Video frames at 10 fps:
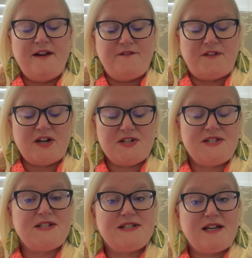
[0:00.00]

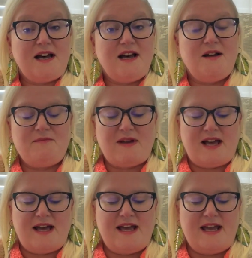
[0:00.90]
First,
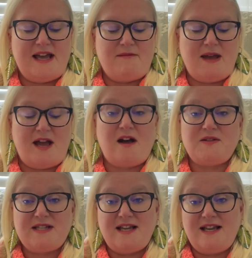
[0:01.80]
I am
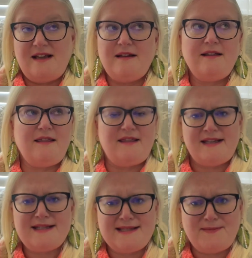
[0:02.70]
housing
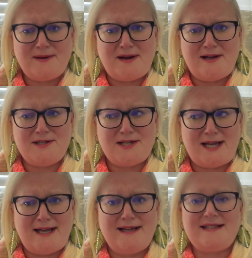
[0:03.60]
this
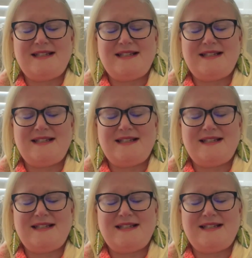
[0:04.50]
project